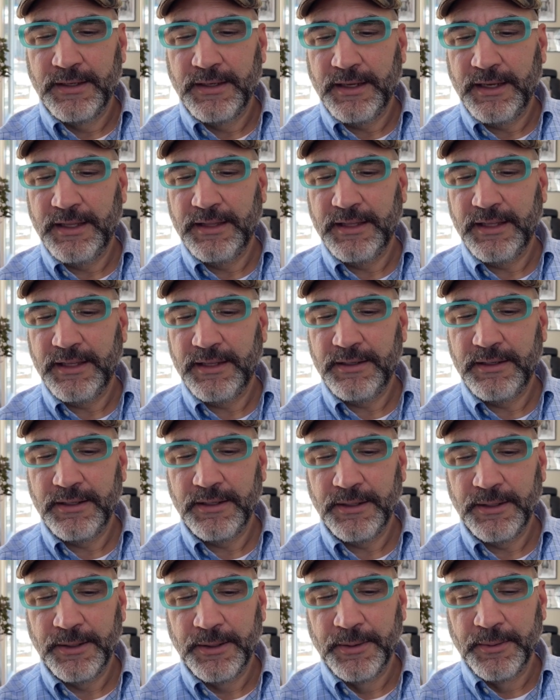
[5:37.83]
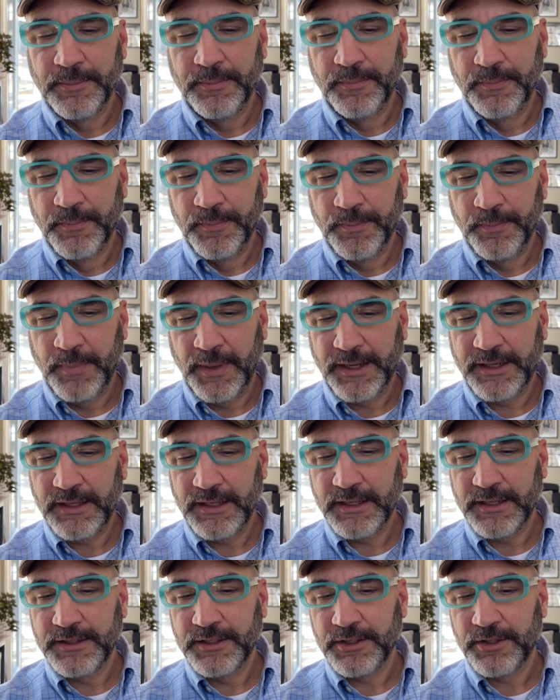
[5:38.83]
And then by
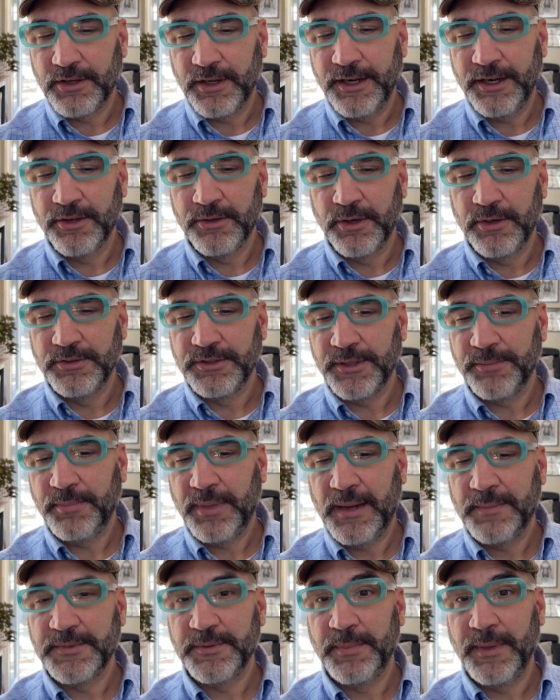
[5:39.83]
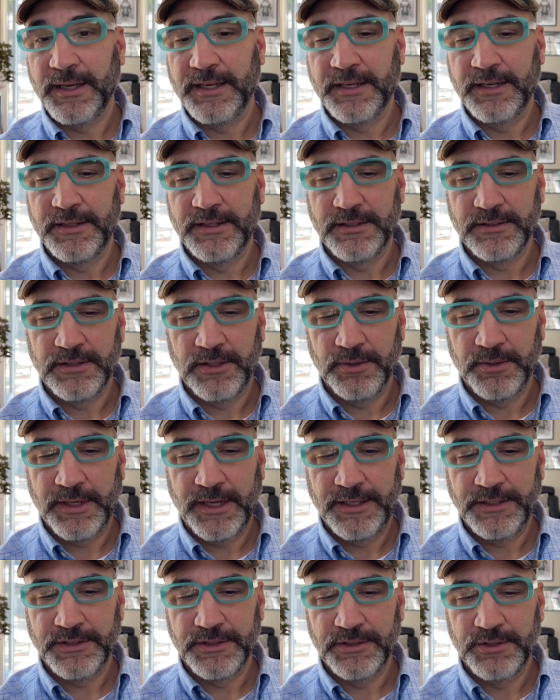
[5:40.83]
clicking the little arrows, it pops back into this
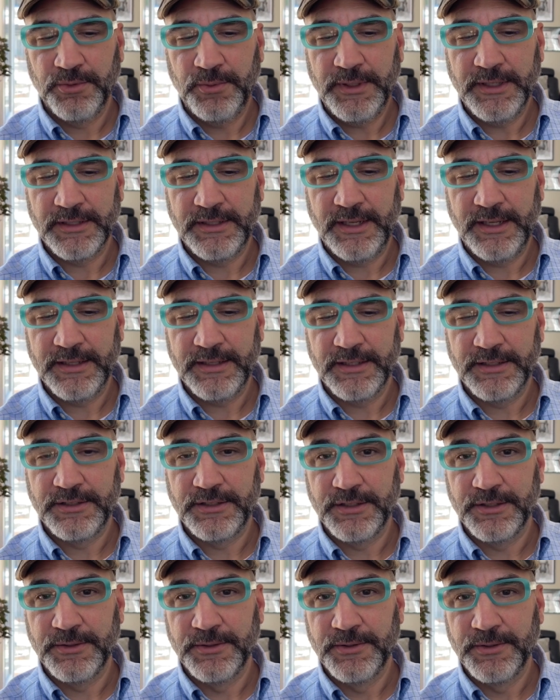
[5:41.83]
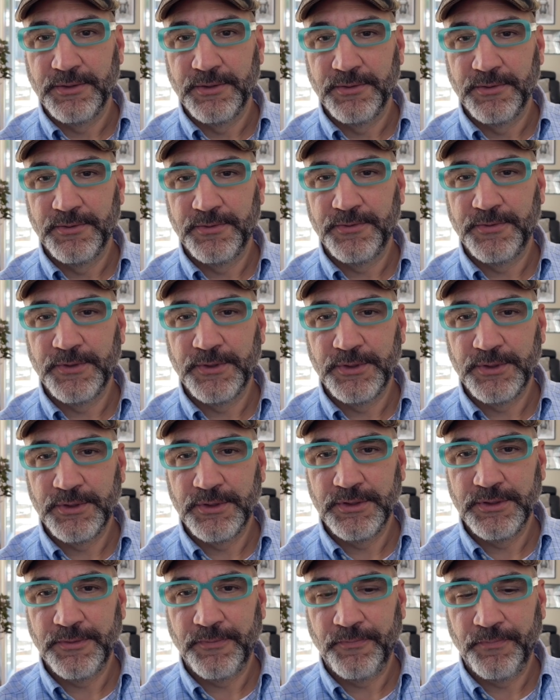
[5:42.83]
location. So we could take this to
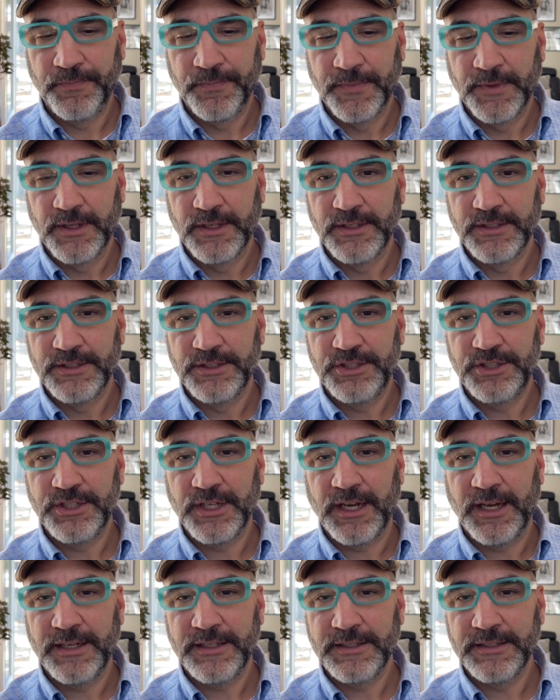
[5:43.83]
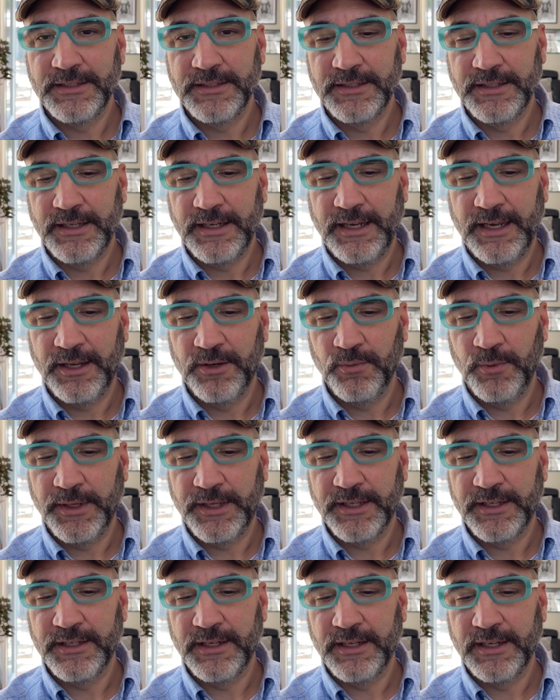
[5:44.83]
full shot and we
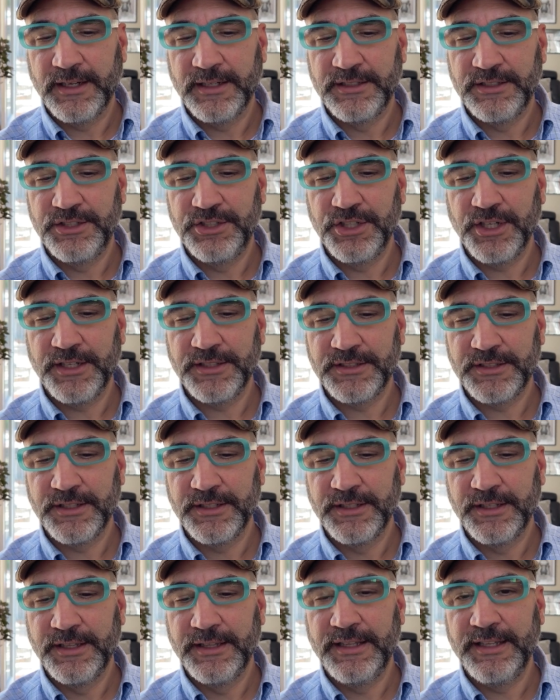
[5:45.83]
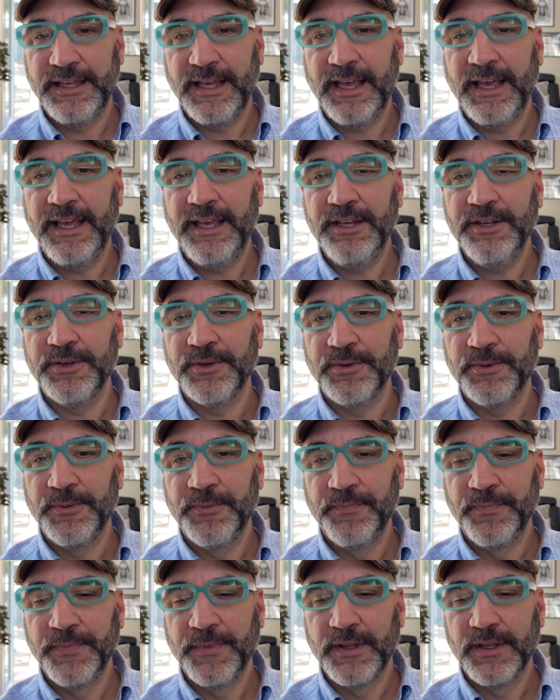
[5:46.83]
can adjust the
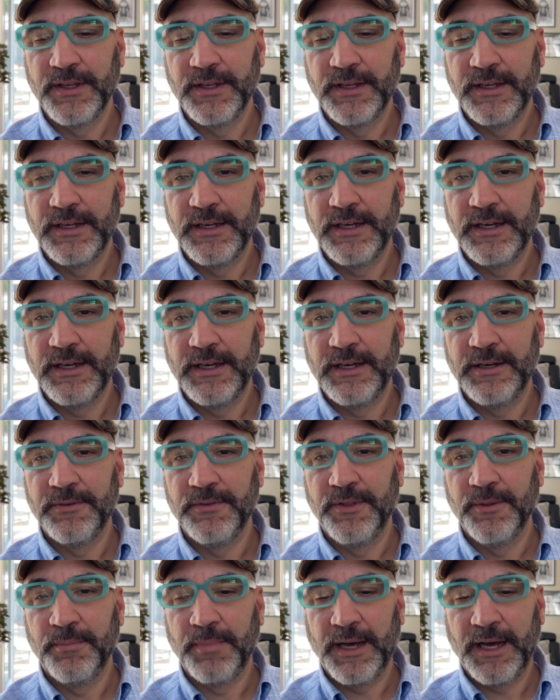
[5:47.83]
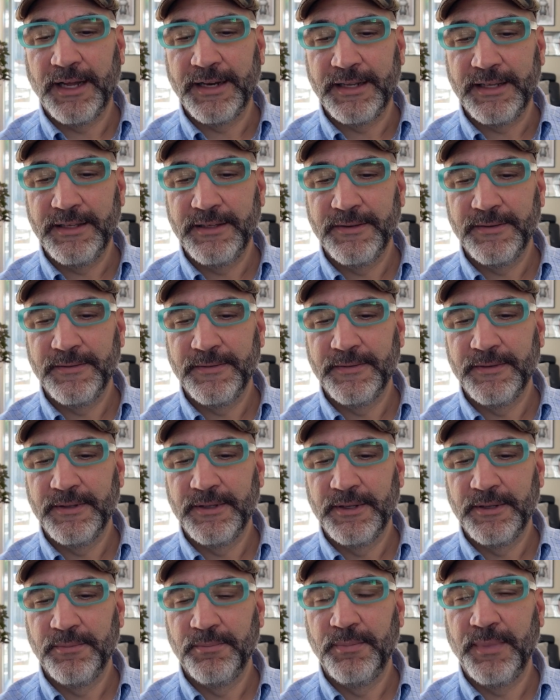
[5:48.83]
angle of the body
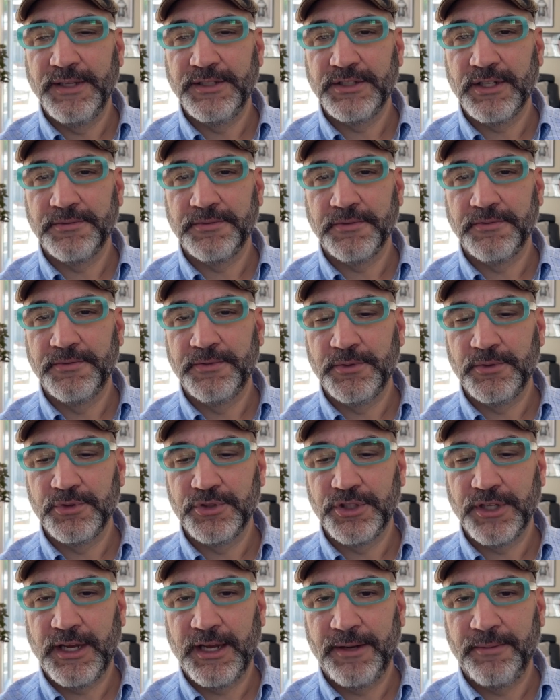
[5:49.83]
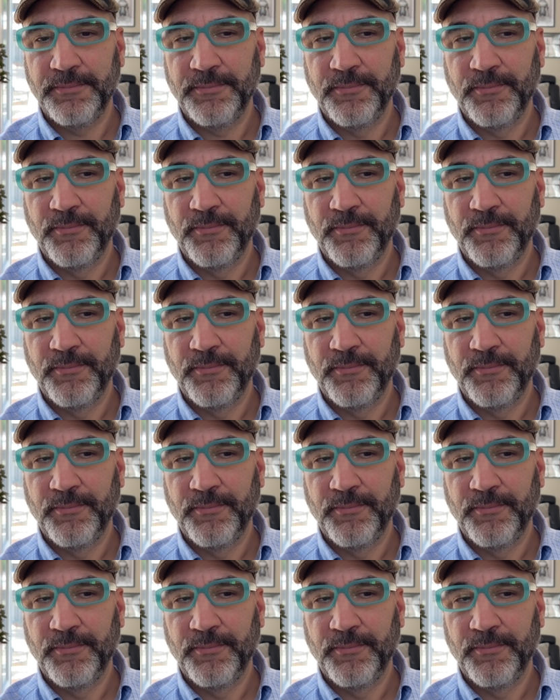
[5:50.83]
based off of full shot.